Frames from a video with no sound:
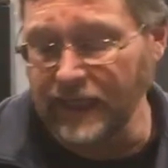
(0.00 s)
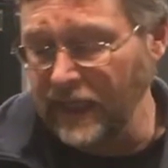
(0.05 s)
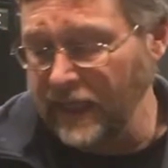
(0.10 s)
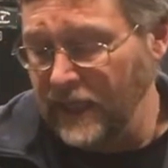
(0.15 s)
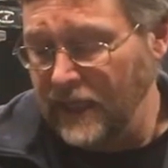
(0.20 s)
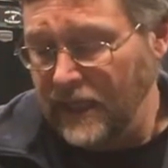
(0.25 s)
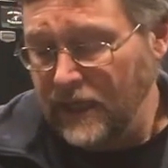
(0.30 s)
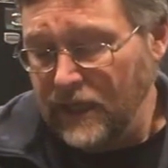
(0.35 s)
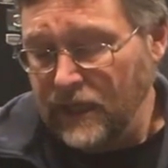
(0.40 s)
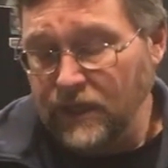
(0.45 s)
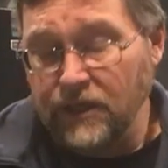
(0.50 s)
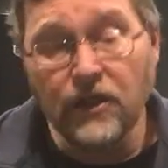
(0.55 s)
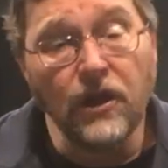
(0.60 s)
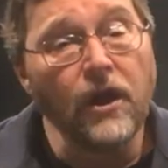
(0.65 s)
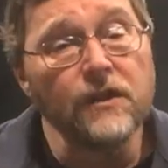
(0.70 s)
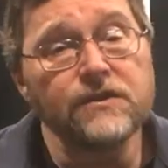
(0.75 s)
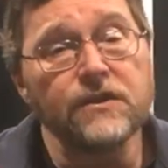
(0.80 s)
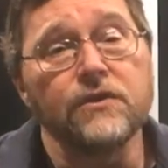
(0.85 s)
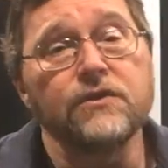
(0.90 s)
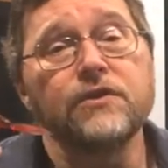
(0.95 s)
You can
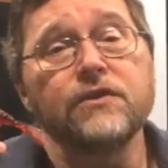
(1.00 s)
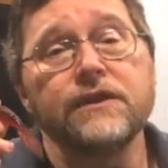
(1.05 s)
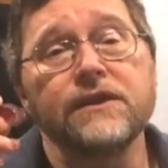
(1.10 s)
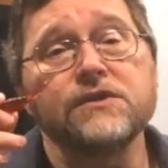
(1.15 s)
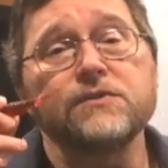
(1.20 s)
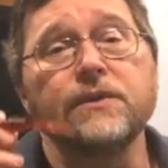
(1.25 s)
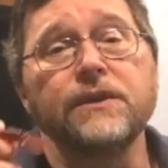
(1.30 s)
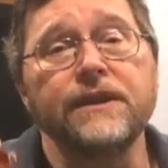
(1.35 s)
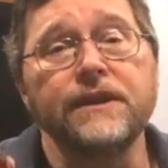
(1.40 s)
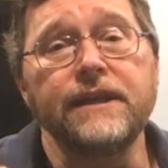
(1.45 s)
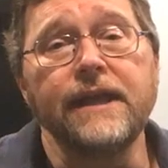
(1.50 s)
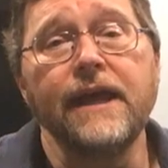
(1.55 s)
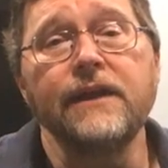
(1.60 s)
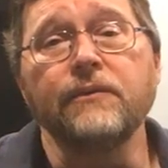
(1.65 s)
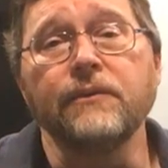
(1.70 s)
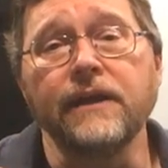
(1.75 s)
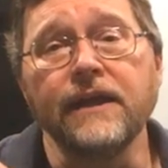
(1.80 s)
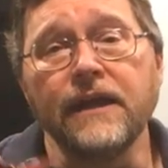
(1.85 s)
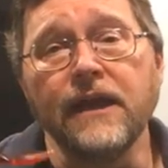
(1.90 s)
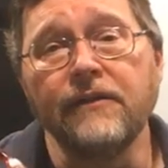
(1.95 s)
also do this with a
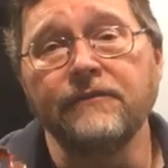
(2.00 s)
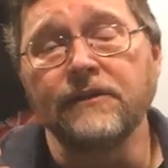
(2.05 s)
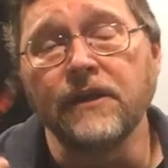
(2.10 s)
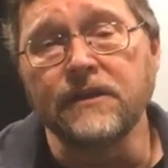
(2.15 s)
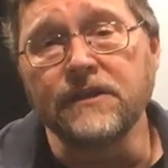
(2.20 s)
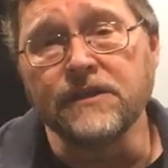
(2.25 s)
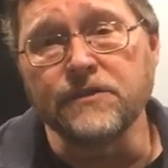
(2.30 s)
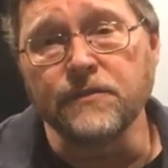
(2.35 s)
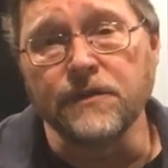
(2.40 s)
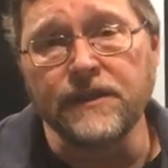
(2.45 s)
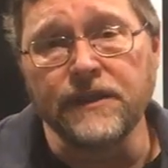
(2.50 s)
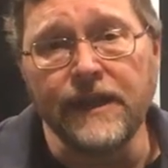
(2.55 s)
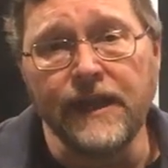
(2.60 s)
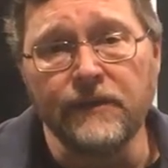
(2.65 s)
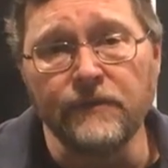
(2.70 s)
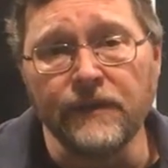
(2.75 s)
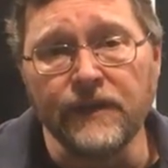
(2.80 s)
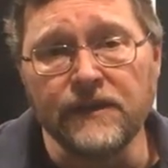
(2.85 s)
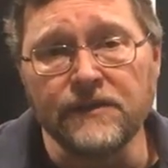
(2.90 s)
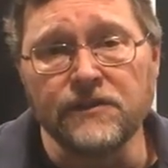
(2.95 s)
Ned rig. I've done this with
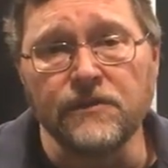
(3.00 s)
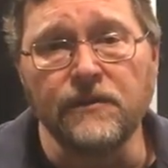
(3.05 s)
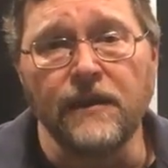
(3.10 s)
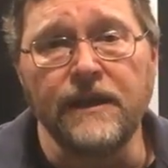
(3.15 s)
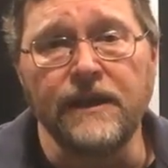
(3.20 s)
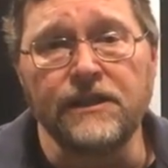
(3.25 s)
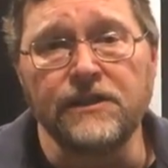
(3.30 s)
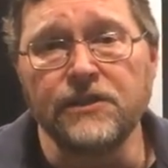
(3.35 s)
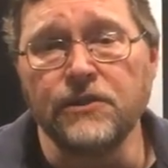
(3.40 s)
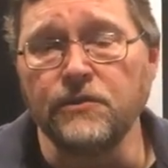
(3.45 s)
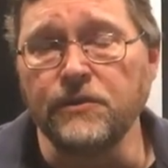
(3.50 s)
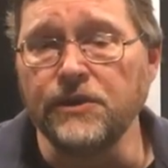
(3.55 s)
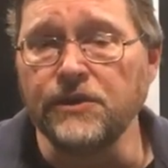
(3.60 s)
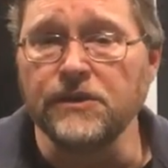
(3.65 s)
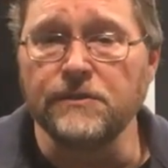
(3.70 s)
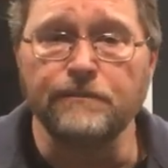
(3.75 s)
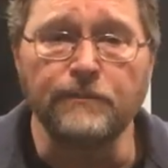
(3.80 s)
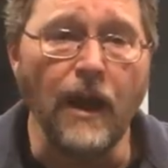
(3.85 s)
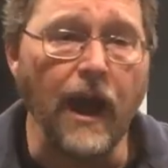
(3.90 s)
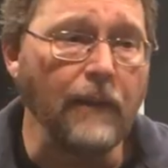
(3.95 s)
Ned rigs already too, where you
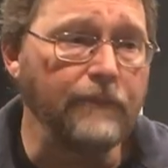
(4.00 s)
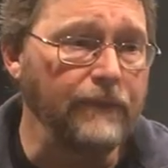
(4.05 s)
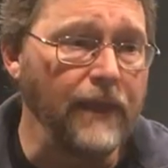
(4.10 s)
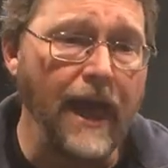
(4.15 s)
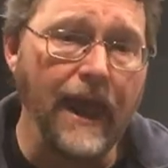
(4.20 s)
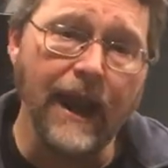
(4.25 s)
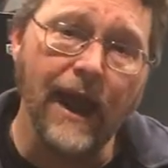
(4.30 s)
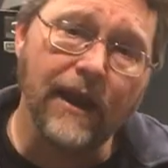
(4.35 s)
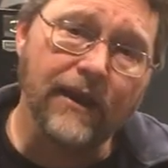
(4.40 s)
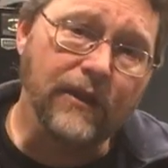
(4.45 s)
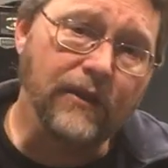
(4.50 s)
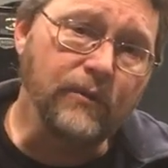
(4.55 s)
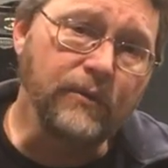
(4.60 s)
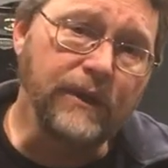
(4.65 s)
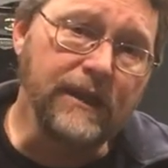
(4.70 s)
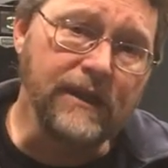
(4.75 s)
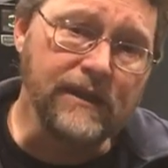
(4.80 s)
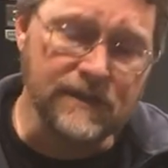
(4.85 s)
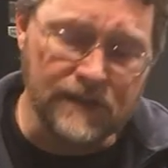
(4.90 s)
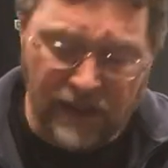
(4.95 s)
just pop that out of the
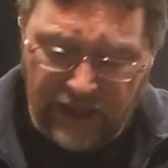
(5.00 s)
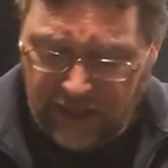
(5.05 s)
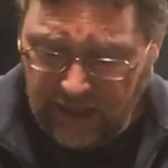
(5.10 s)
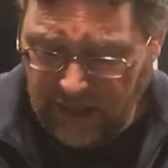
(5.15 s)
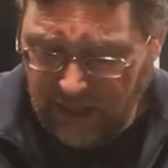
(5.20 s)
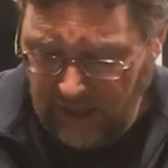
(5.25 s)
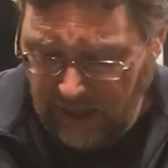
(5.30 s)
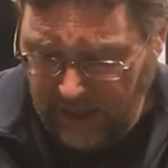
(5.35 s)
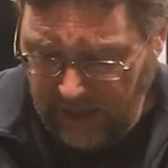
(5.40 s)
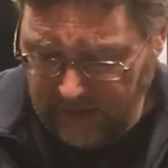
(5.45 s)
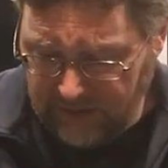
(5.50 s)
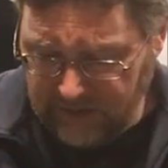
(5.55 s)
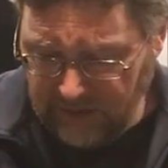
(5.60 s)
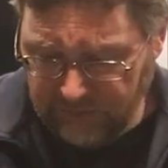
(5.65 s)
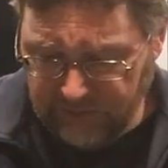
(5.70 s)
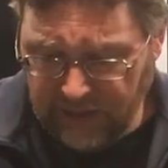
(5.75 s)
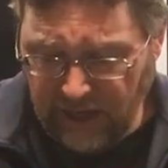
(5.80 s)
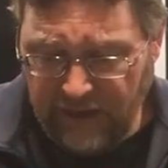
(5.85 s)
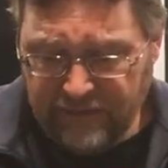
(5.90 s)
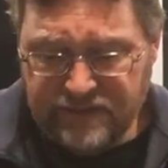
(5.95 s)
weeds. And
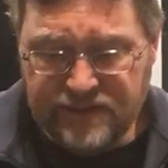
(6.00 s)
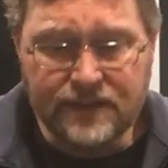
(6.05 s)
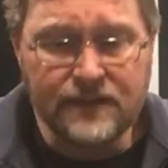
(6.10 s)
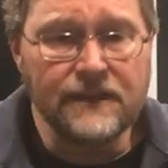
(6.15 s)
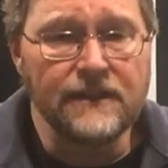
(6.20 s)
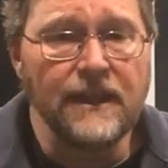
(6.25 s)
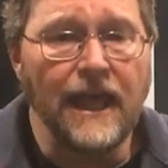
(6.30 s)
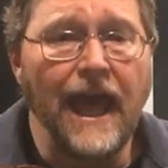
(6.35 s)
sometimes